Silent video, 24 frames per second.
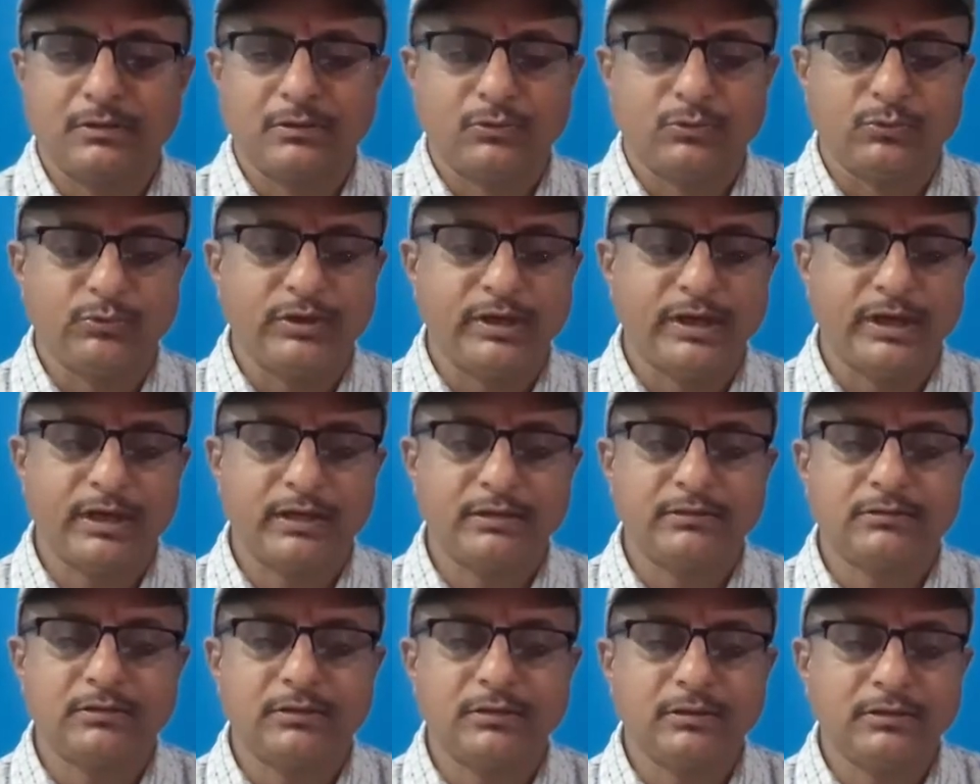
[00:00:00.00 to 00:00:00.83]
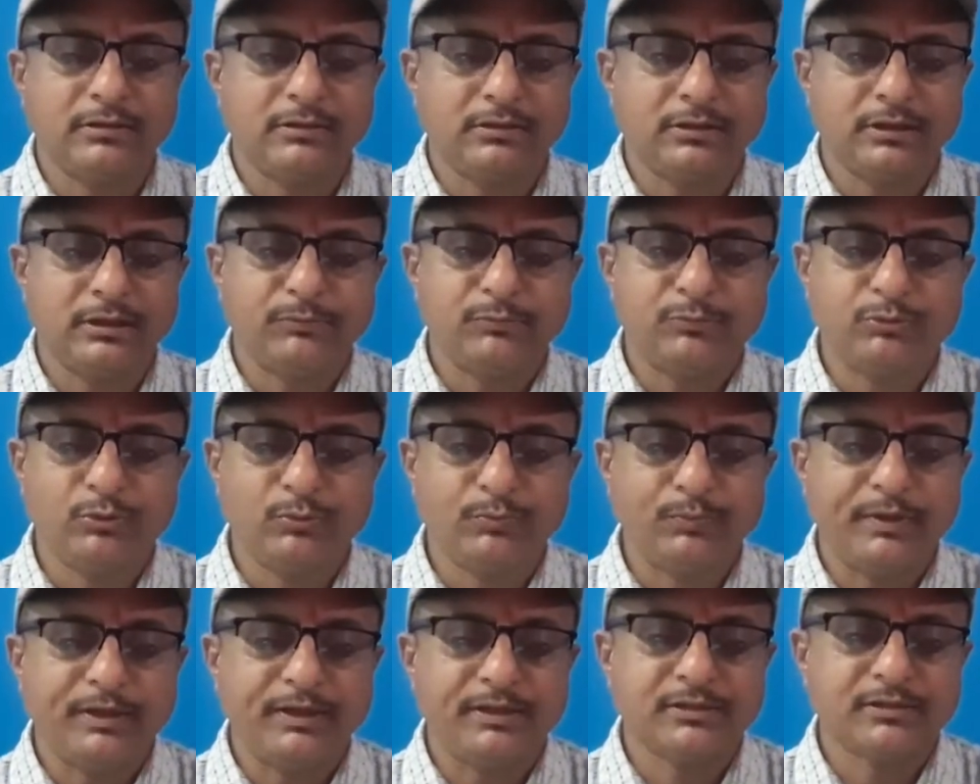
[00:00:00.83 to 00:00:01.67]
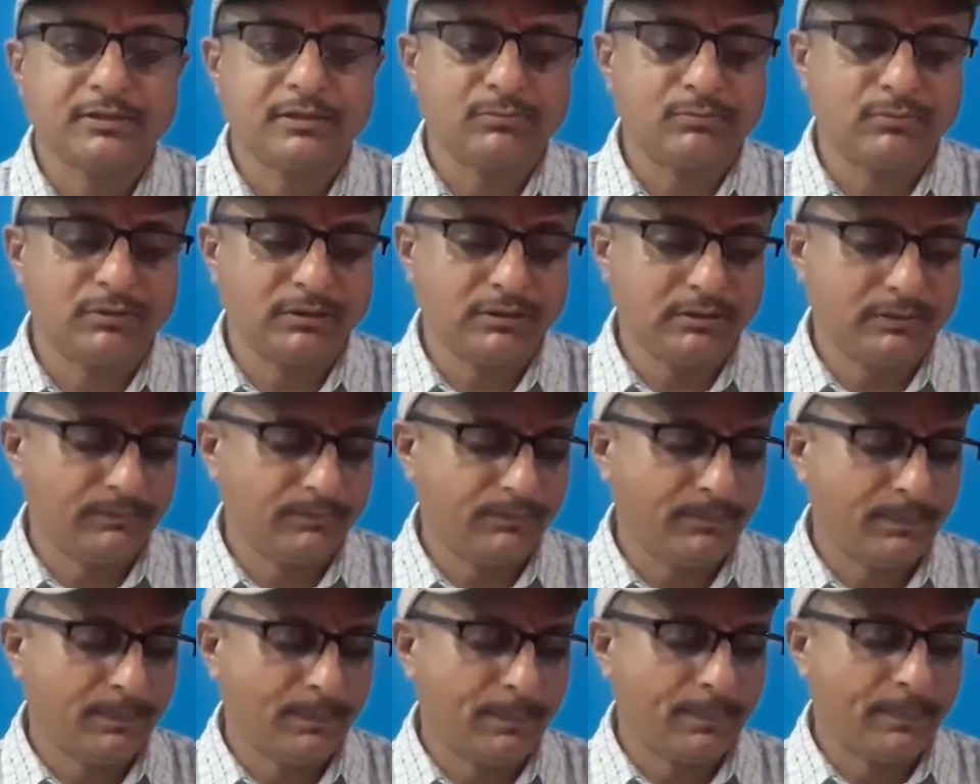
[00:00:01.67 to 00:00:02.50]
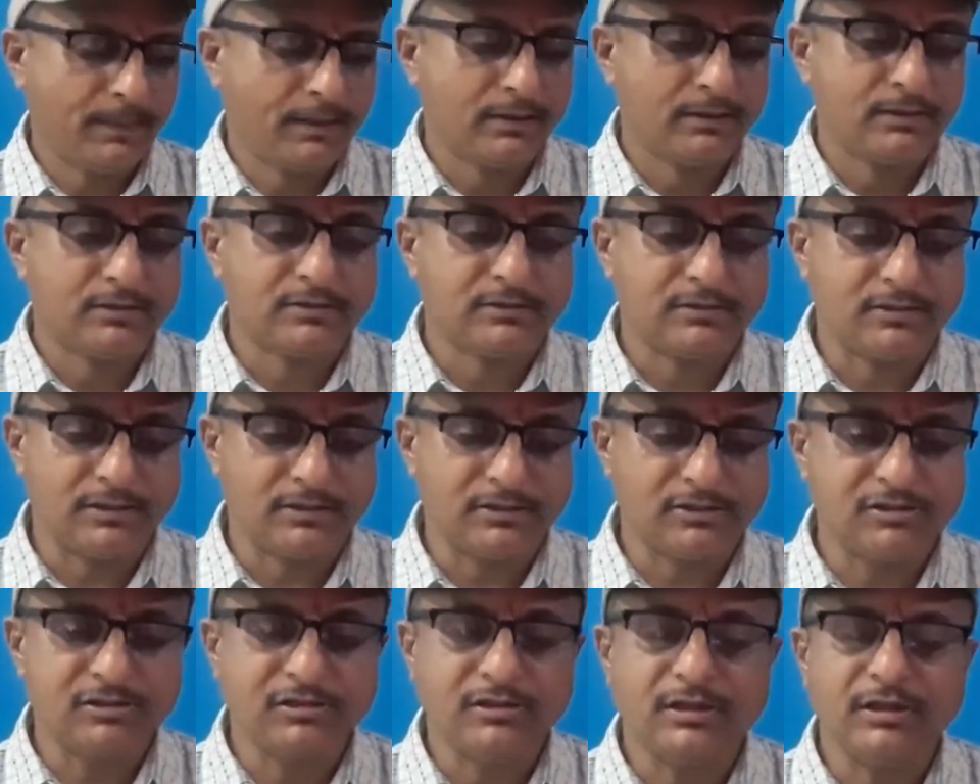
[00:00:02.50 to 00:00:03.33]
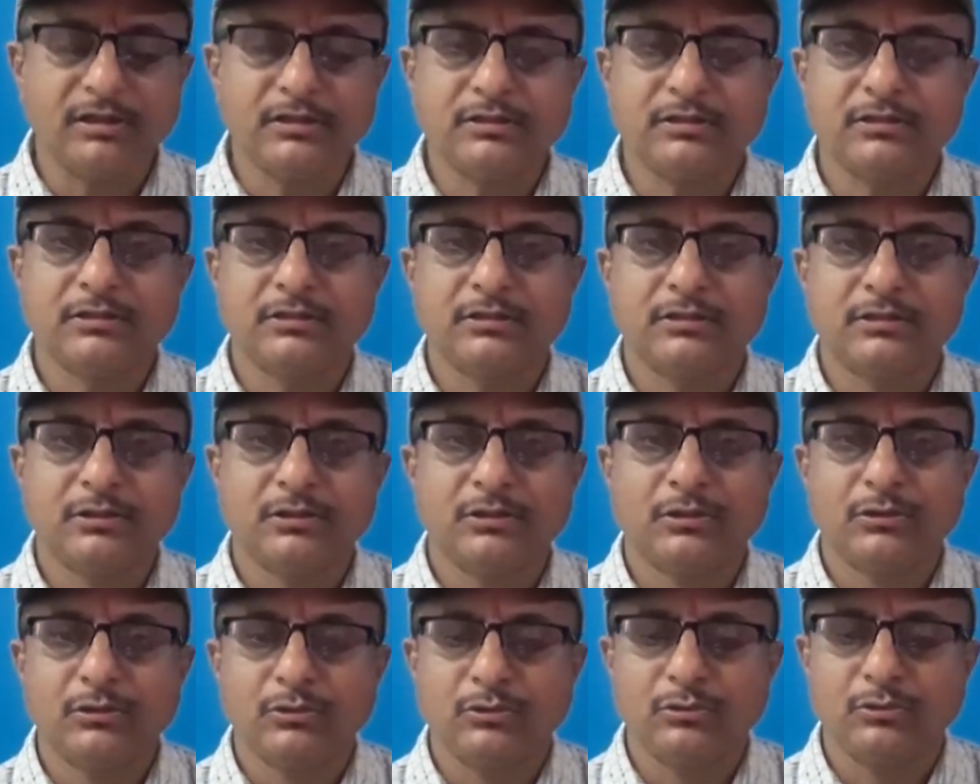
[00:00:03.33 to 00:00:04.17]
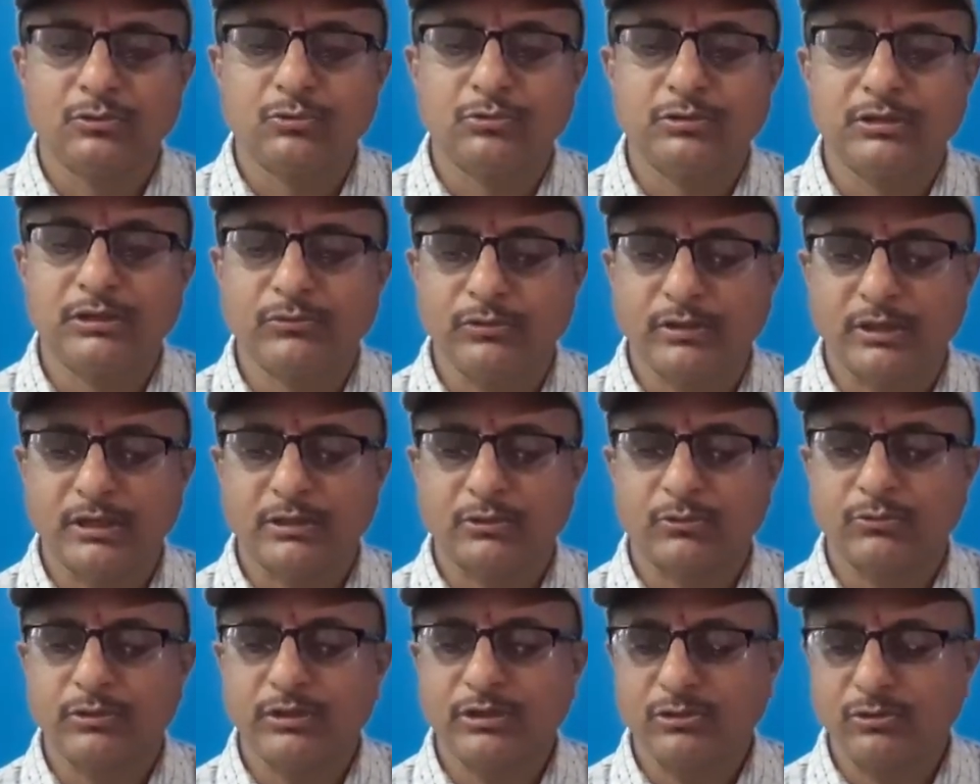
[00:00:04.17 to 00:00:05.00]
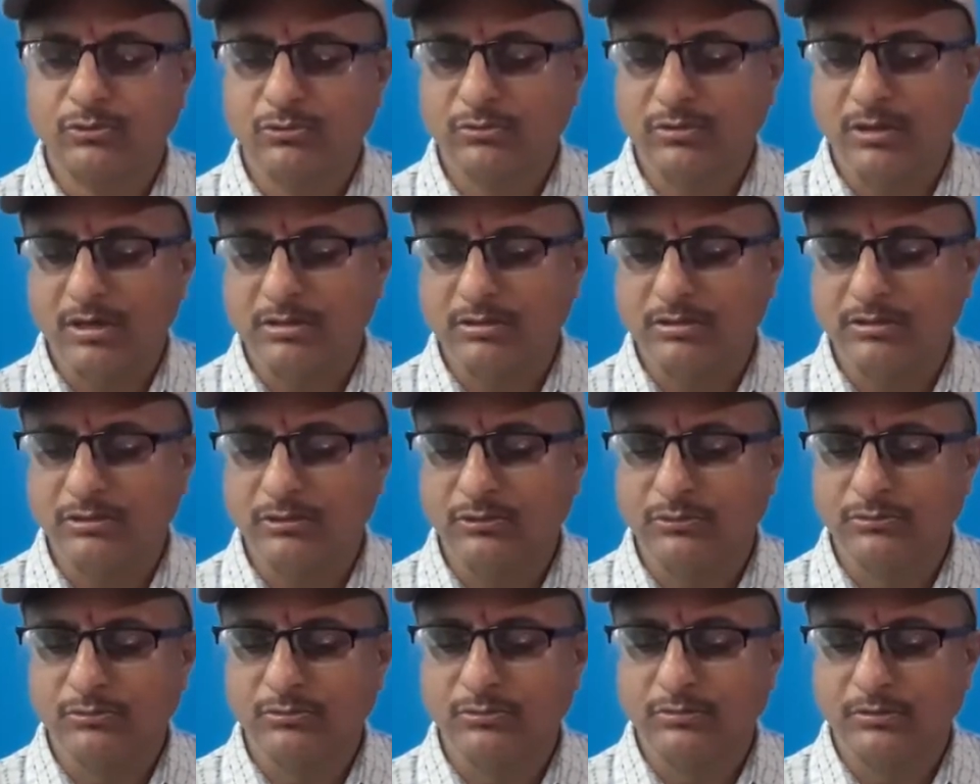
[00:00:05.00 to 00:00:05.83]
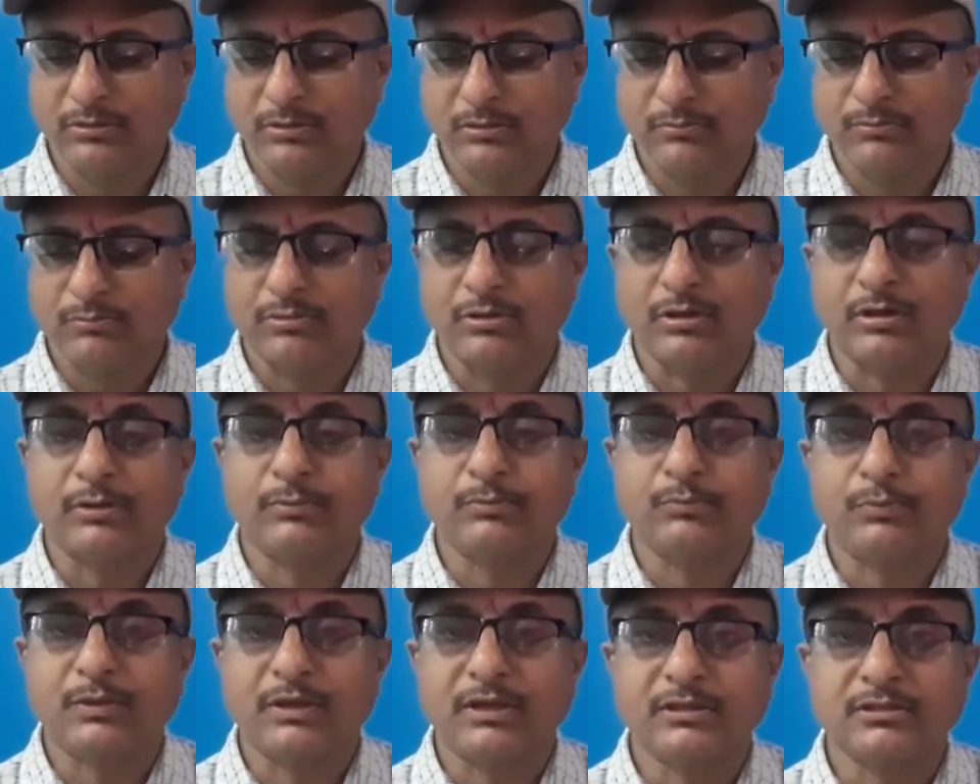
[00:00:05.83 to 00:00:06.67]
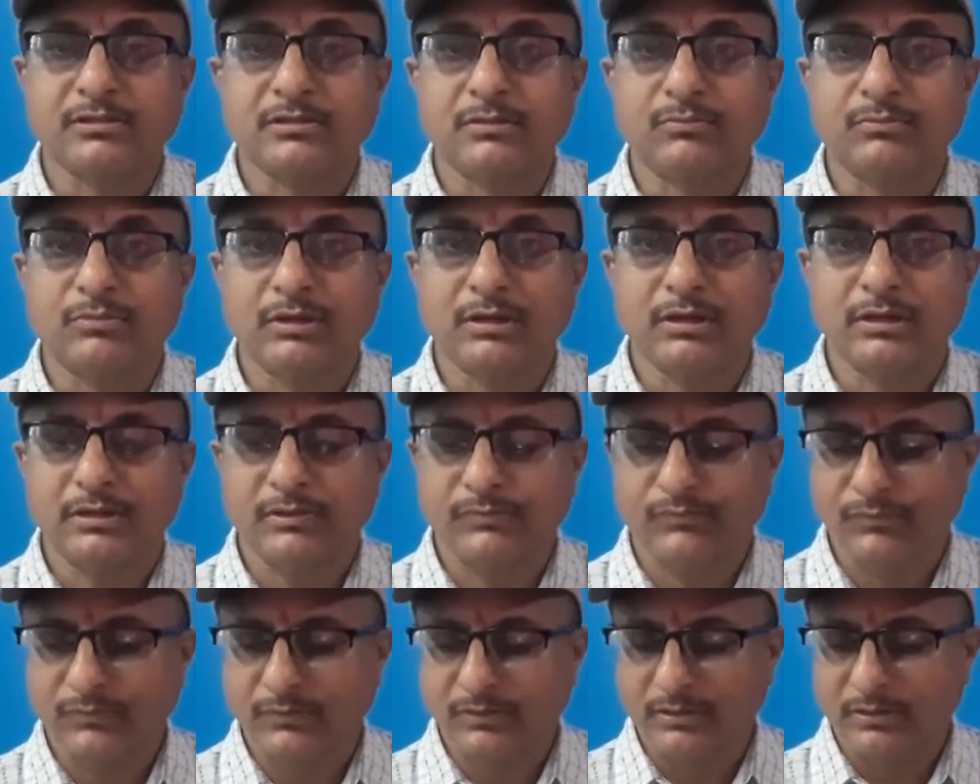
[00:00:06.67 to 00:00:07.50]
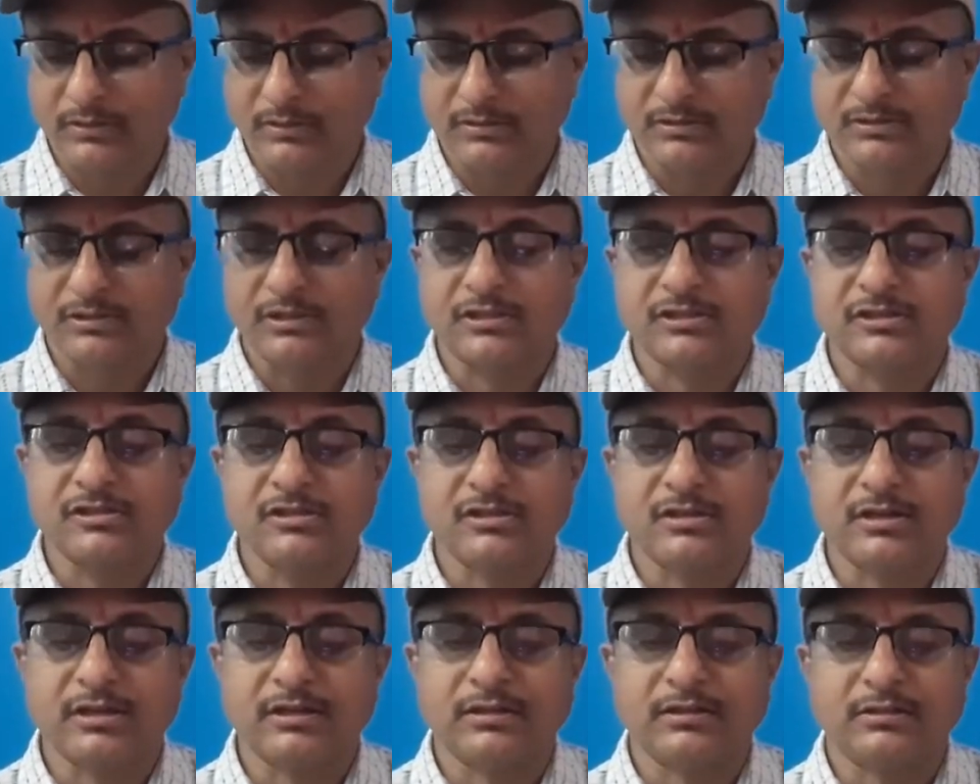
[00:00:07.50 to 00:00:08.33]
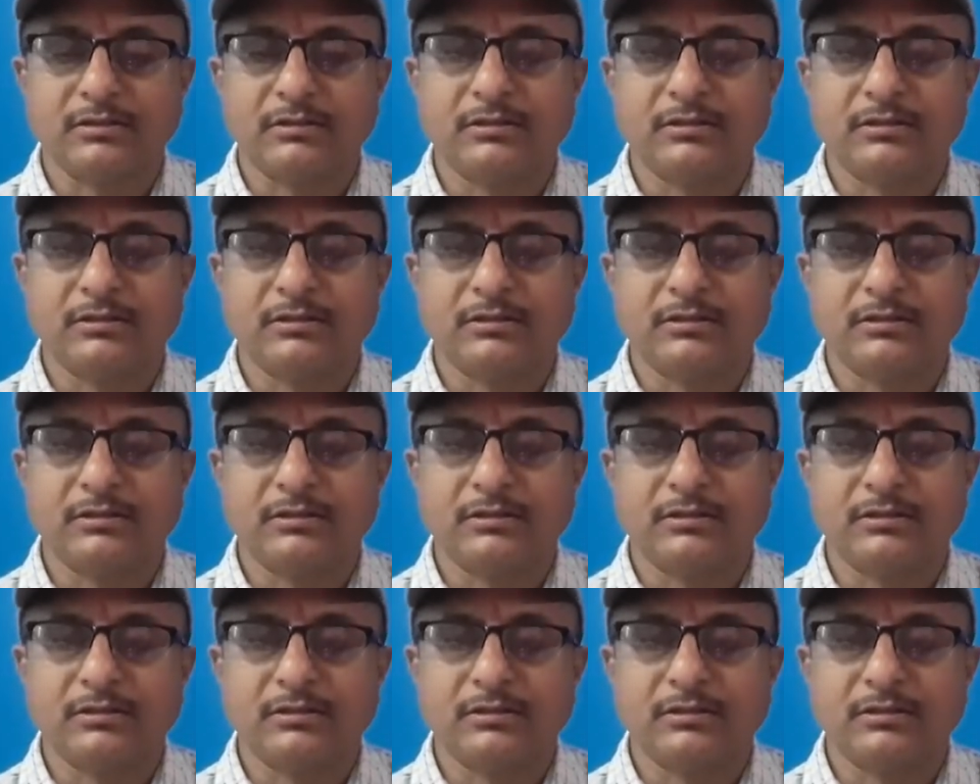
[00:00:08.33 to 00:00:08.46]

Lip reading: We had learned up to page number 68. Today we are going to continue from page number 69.